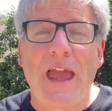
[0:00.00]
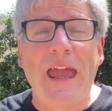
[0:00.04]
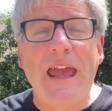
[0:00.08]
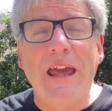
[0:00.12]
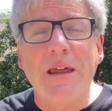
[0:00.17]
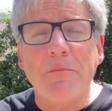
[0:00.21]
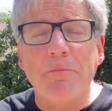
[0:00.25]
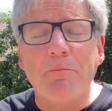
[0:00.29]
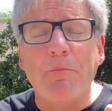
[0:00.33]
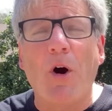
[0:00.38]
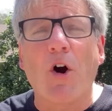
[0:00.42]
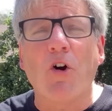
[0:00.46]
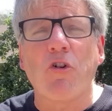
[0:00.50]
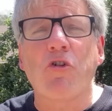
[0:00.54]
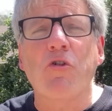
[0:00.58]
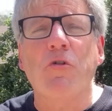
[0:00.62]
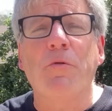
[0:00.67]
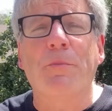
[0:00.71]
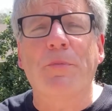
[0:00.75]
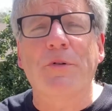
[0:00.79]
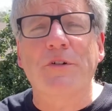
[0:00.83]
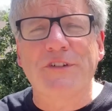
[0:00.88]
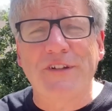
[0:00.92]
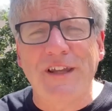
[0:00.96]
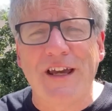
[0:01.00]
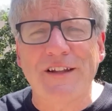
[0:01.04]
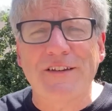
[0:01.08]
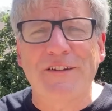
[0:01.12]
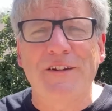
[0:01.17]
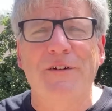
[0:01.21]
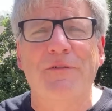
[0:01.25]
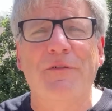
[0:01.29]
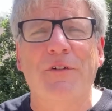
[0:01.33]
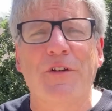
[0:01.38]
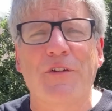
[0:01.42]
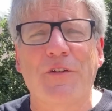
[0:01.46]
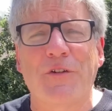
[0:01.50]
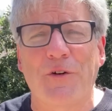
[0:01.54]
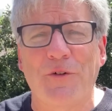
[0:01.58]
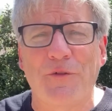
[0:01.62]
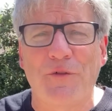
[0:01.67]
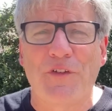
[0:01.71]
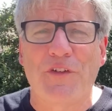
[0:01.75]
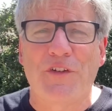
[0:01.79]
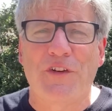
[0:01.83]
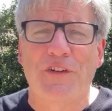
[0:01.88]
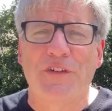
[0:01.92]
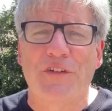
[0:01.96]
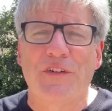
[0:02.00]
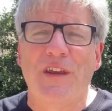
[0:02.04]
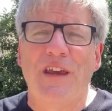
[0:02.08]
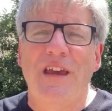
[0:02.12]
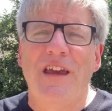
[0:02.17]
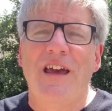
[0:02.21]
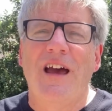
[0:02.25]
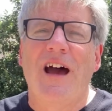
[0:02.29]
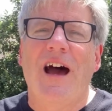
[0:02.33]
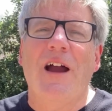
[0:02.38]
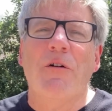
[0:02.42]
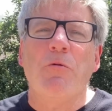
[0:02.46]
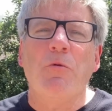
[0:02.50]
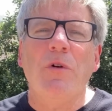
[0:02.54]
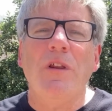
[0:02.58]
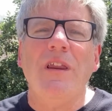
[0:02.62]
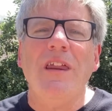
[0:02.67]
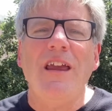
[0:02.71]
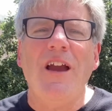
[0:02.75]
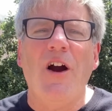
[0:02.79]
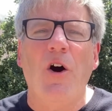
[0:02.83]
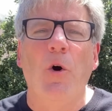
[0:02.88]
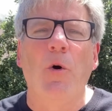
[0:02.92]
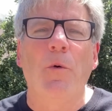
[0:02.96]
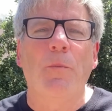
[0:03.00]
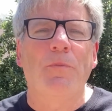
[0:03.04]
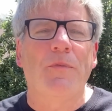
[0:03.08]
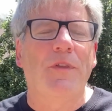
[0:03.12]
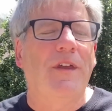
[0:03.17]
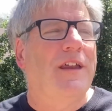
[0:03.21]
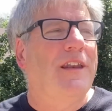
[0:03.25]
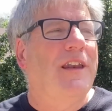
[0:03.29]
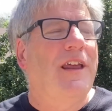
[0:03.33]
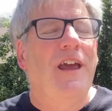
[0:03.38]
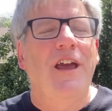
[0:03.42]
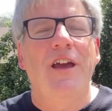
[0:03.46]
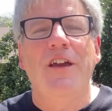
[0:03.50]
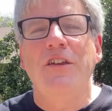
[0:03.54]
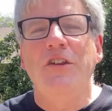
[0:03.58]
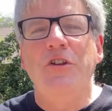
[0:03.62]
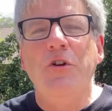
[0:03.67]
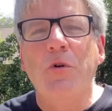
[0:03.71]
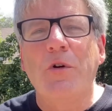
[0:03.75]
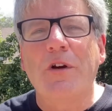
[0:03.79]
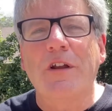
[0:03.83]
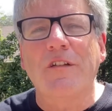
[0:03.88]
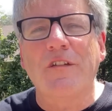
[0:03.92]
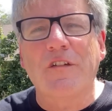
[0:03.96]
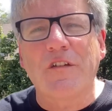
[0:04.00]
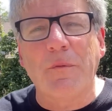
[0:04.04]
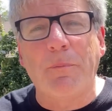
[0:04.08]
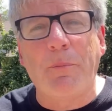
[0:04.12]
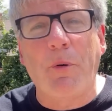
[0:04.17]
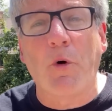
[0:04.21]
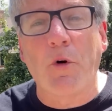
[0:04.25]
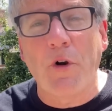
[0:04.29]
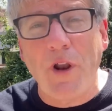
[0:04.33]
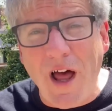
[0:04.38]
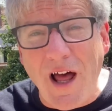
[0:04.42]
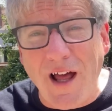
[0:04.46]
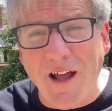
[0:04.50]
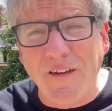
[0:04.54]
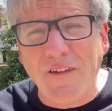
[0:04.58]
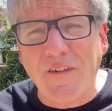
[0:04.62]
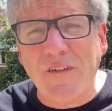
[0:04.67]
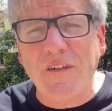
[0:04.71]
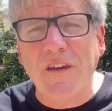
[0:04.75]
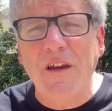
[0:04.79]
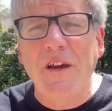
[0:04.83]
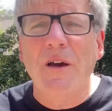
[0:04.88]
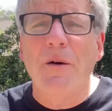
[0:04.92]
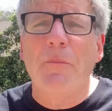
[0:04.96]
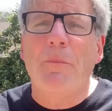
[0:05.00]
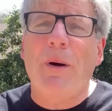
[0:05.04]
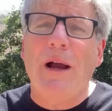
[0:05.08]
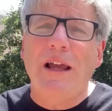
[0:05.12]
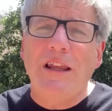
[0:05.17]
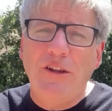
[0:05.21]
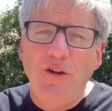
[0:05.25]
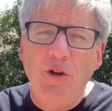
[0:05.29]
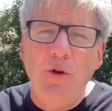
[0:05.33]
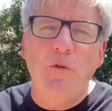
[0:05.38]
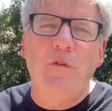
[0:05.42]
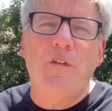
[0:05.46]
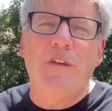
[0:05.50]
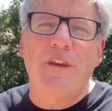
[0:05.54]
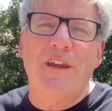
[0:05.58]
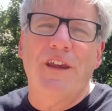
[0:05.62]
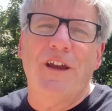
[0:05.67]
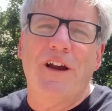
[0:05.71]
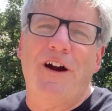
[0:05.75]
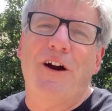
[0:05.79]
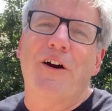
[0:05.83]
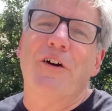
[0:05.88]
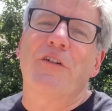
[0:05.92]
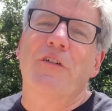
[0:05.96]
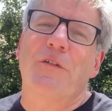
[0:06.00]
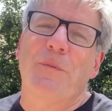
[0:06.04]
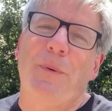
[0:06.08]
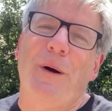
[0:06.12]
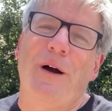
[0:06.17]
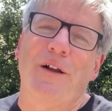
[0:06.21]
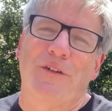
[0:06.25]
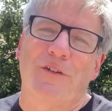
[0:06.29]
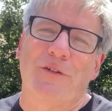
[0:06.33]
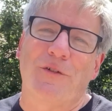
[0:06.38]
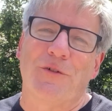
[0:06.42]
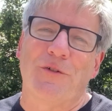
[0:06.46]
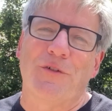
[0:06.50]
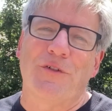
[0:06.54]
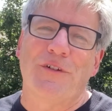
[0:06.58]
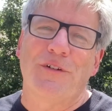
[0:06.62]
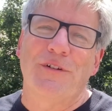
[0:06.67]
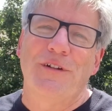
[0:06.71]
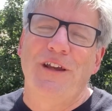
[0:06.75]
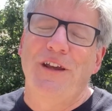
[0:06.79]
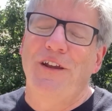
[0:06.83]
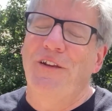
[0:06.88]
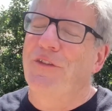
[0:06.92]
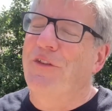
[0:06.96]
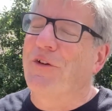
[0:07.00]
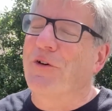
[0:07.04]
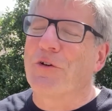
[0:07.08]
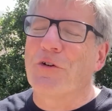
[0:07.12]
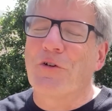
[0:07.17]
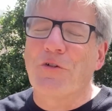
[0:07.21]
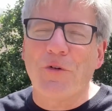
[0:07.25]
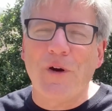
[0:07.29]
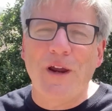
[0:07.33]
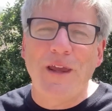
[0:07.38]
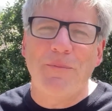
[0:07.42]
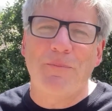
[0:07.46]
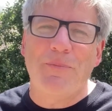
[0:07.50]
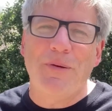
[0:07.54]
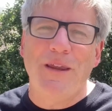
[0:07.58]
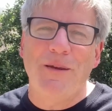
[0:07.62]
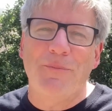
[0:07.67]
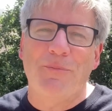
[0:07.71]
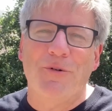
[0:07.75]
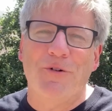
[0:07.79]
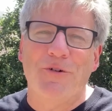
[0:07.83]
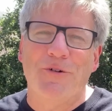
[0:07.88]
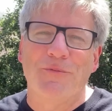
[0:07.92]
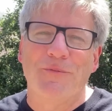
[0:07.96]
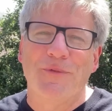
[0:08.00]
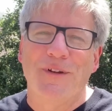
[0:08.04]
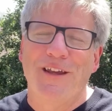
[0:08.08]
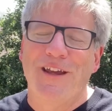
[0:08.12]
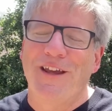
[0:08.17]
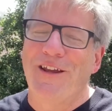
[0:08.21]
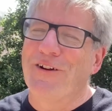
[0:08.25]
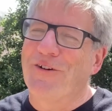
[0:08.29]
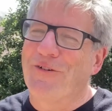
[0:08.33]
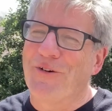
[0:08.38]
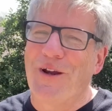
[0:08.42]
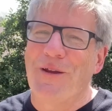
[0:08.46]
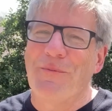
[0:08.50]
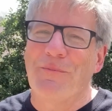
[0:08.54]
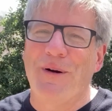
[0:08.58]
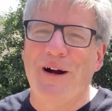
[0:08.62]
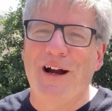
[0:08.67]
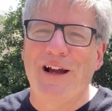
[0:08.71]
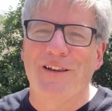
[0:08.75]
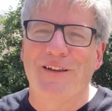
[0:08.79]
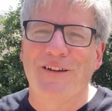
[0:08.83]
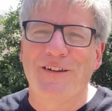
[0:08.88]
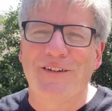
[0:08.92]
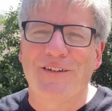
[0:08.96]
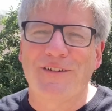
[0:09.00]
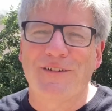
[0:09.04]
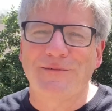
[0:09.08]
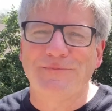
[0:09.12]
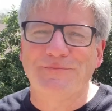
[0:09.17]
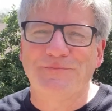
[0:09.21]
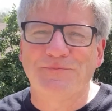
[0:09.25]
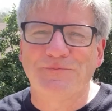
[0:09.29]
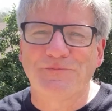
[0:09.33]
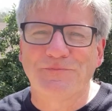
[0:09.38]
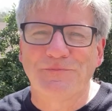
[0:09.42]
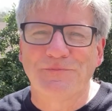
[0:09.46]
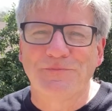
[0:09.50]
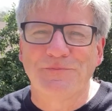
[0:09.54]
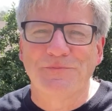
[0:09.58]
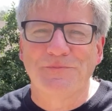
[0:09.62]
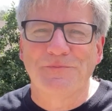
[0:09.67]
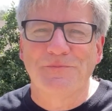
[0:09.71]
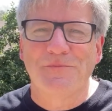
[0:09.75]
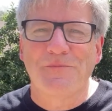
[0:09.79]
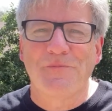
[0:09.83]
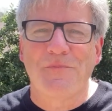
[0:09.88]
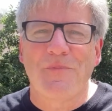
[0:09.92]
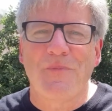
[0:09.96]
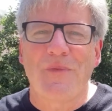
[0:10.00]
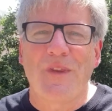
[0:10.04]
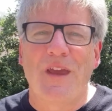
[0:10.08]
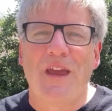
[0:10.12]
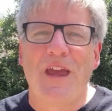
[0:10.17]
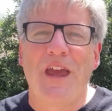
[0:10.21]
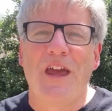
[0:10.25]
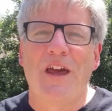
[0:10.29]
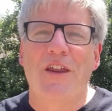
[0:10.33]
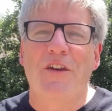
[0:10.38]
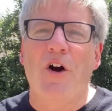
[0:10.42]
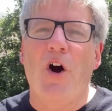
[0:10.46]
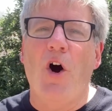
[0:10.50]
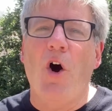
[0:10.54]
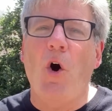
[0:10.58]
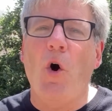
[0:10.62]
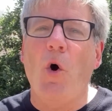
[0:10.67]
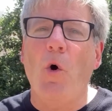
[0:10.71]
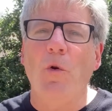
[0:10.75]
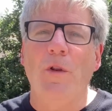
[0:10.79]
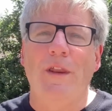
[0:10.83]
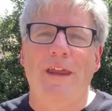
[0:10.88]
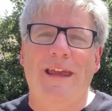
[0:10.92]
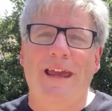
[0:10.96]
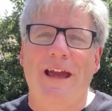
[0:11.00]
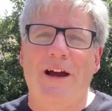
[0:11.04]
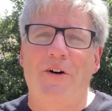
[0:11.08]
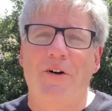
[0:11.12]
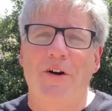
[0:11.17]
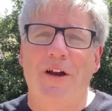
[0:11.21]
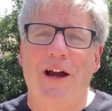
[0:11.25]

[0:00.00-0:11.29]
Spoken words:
And Marshall Protective Services. I really hope that you can support us by using our sponsors. They're great people and great pilots. And holy cow,